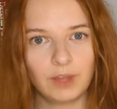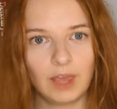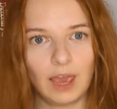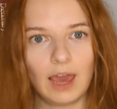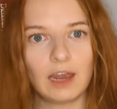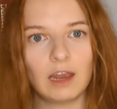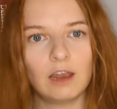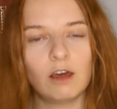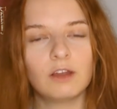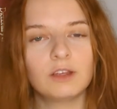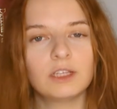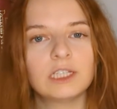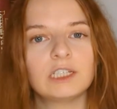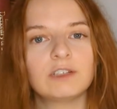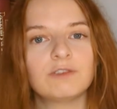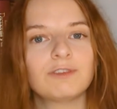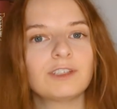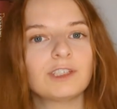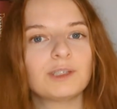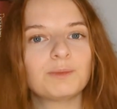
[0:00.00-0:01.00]
and learn the
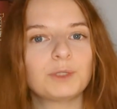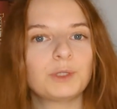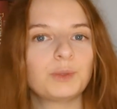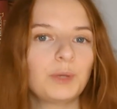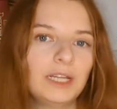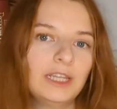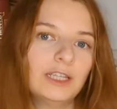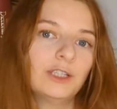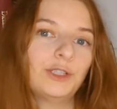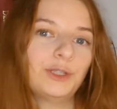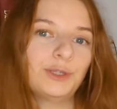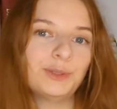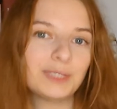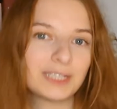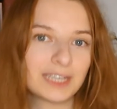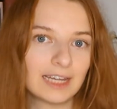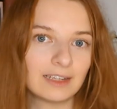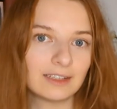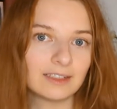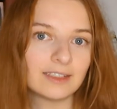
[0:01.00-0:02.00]
difference between the two
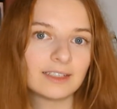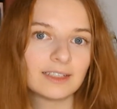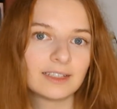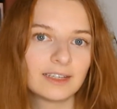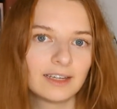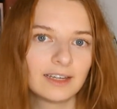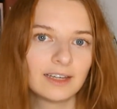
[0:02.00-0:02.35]
skills.